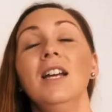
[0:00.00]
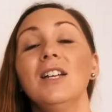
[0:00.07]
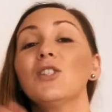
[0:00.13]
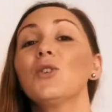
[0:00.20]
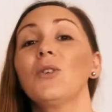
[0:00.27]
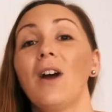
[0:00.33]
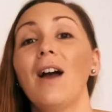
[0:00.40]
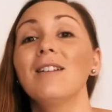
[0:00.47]

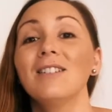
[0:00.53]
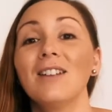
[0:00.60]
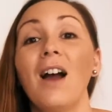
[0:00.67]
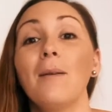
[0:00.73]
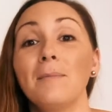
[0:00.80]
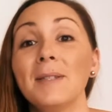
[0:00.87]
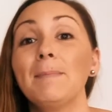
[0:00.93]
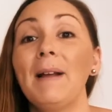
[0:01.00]
So
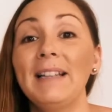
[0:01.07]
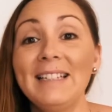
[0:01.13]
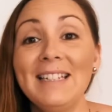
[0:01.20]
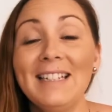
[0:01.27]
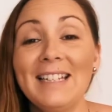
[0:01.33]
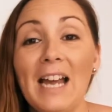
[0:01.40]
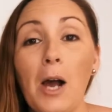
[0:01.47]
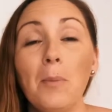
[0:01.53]
I'm spelling
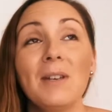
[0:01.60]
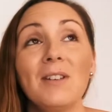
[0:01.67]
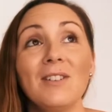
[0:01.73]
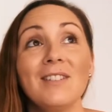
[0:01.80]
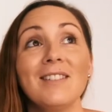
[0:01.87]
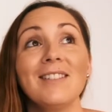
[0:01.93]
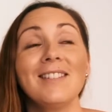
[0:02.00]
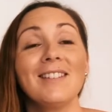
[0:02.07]
it now
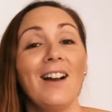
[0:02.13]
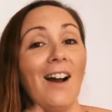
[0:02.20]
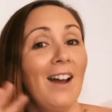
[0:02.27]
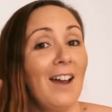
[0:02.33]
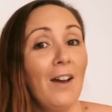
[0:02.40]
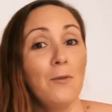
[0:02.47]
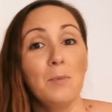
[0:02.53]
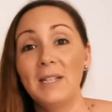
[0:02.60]
because I
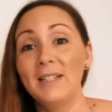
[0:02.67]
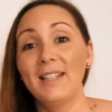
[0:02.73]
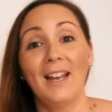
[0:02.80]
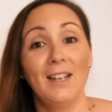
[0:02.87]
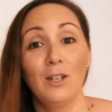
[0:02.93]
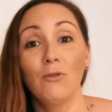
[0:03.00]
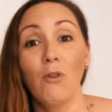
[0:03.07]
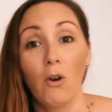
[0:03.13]
have been
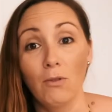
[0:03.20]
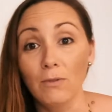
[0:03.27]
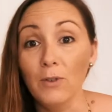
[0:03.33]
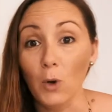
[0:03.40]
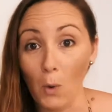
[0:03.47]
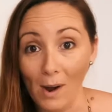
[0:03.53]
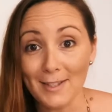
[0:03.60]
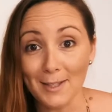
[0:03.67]
saying it wrong for
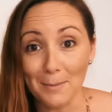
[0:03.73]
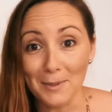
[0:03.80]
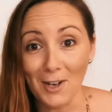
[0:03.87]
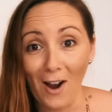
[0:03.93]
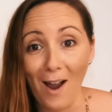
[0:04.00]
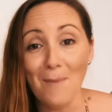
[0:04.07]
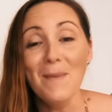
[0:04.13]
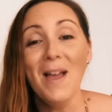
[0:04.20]
quite some time.